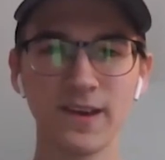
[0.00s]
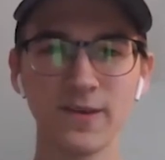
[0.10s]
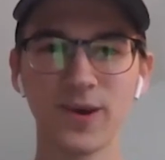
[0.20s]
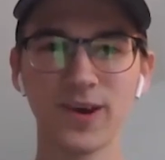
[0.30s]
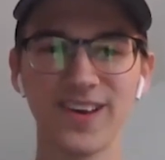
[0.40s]

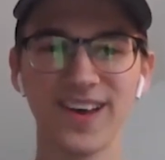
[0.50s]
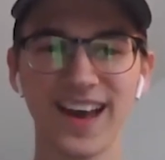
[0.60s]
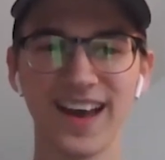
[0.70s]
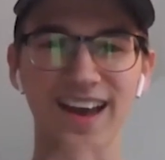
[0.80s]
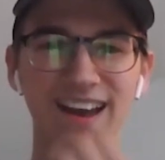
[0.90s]
Well,
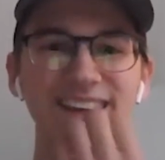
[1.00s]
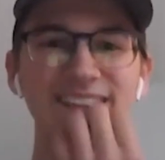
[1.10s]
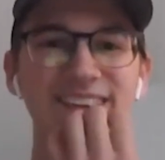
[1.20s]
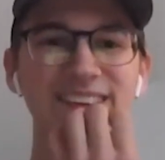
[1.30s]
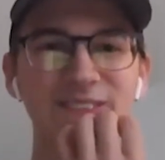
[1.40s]
I
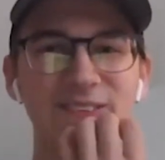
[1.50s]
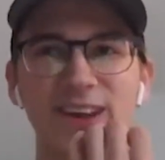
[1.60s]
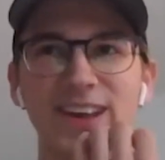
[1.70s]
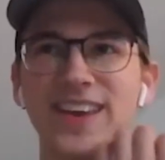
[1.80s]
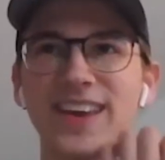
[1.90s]
didn't
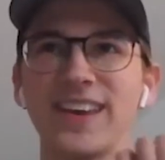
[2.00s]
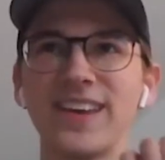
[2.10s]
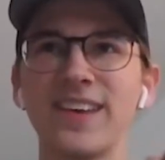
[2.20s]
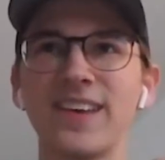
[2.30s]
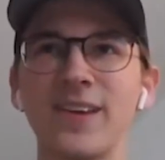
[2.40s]
really
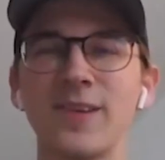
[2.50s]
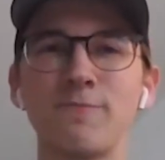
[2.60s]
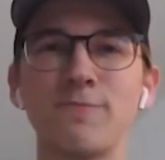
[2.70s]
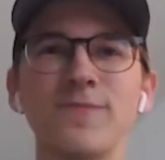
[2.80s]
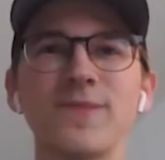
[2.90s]

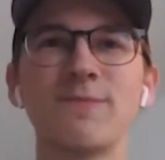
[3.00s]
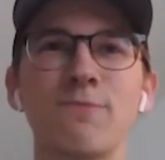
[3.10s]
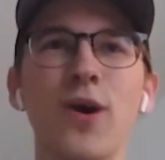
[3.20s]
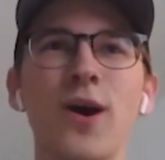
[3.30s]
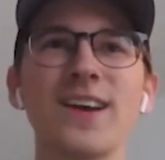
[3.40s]

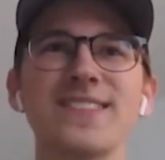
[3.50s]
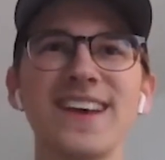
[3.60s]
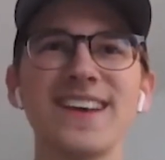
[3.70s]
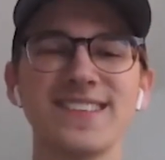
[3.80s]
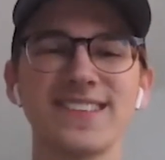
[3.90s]

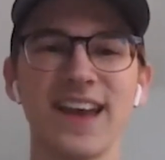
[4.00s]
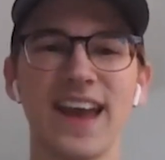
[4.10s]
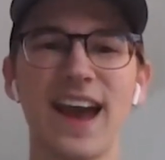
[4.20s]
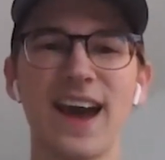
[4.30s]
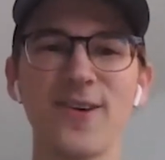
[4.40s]
process
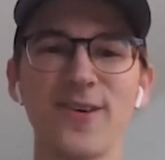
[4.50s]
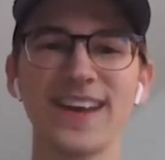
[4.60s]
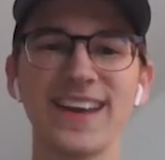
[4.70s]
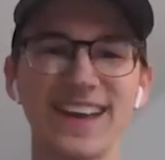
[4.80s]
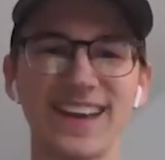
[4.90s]
how
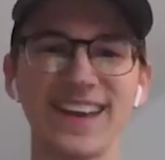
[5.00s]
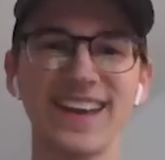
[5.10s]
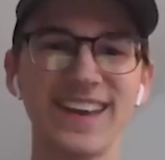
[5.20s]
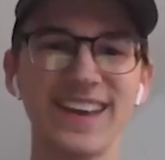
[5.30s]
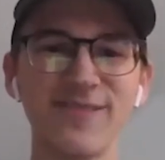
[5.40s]
it had
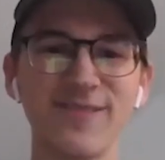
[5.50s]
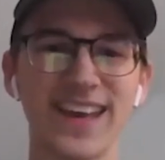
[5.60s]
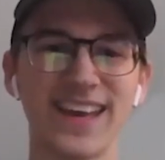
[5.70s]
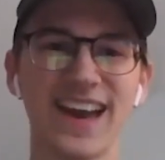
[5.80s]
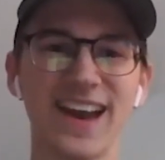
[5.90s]
hit him
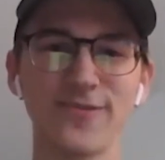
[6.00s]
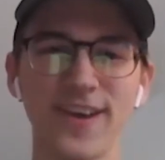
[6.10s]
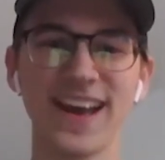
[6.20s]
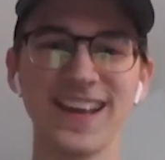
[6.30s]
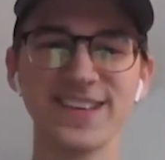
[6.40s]
and how
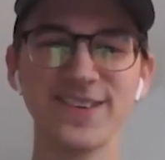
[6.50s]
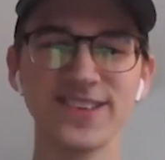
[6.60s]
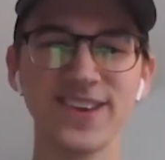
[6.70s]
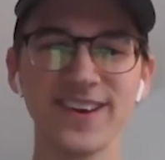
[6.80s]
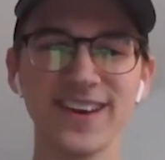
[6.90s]
fast it was
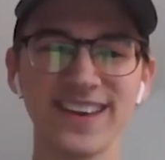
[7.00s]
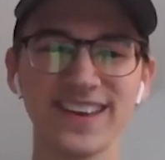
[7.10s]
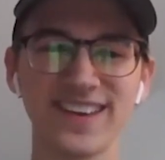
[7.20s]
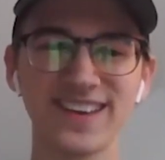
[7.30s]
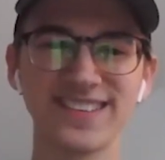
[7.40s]
going,
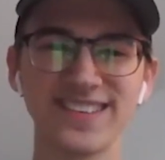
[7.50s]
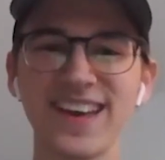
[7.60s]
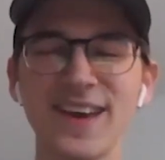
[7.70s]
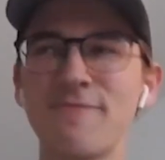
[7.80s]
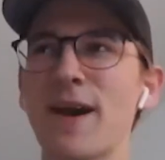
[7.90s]
because
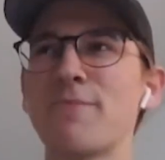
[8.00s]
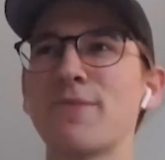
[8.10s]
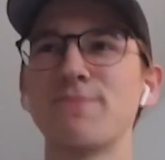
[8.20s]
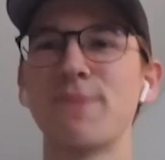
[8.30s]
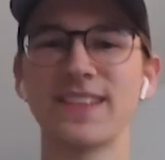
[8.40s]
my
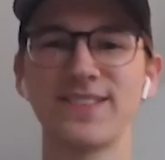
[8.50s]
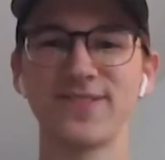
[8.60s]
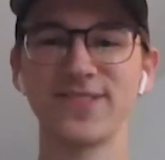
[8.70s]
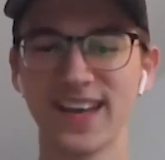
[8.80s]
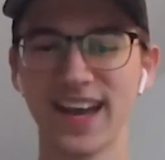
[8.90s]
perspective
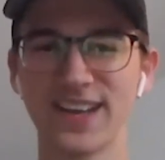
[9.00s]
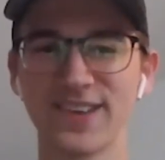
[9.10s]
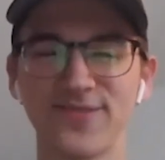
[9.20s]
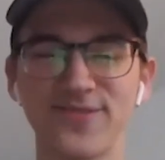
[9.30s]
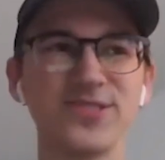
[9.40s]
was kind
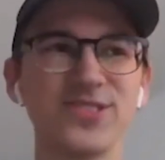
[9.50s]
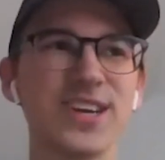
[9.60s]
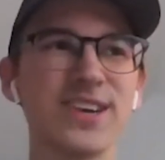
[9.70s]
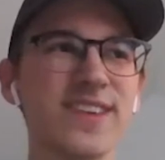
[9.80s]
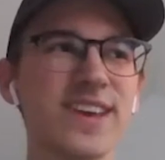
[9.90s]
of
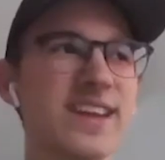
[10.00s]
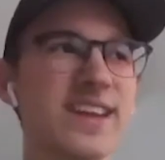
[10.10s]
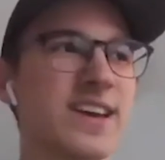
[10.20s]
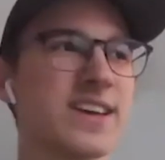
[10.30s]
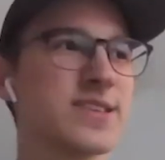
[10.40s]
shifted.
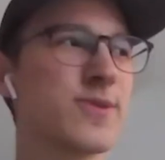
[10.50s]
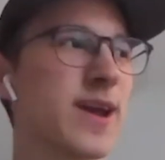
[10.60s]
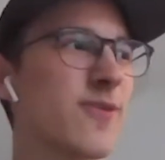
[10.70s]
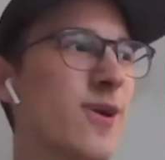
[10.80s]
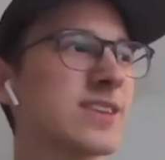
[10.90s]
So when I
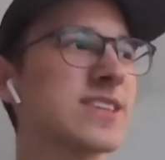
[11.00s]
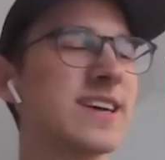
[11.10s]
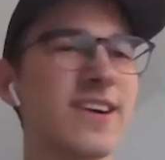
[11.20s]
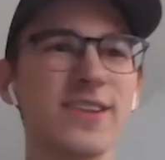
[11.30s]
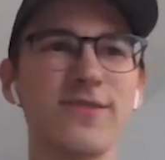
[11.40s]
watched it
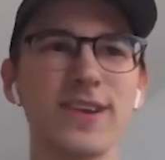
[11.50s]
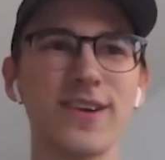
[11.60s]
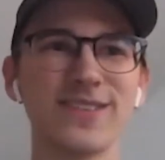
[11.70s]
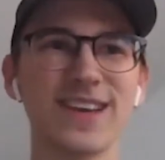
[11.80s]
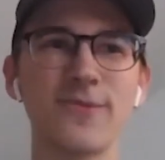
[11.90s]
on the video, I
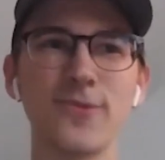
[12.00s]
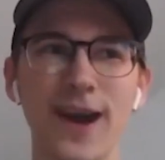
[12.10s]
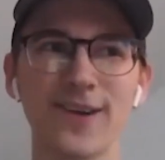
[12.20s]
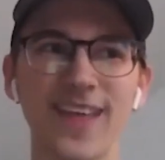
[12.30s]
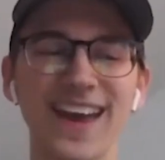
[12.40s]
was like,
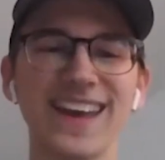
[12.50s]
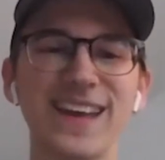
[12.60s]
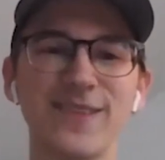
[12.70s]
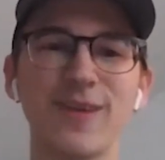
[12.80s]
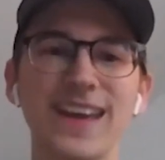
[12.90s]
wow, that hit
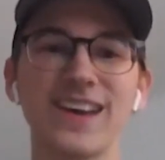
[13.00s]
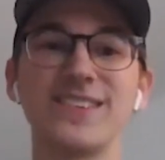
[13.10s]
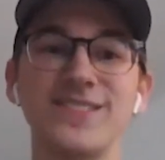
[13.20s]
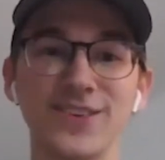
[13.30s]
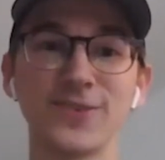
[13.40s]
him like
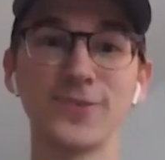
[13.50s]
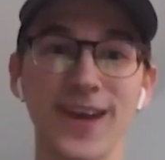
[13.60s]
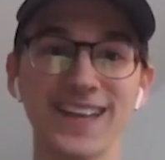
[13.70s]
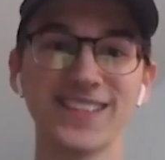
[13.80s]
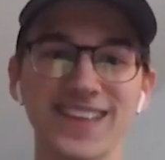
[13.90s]

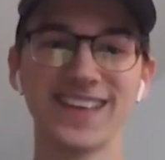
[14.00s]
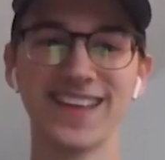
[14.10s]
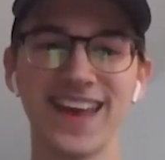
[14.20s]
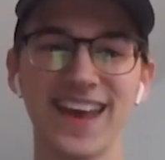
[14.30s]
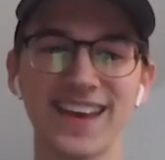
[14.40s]
directly in
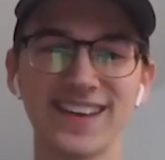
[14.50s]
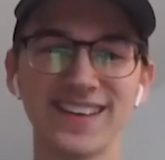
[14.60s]
the head.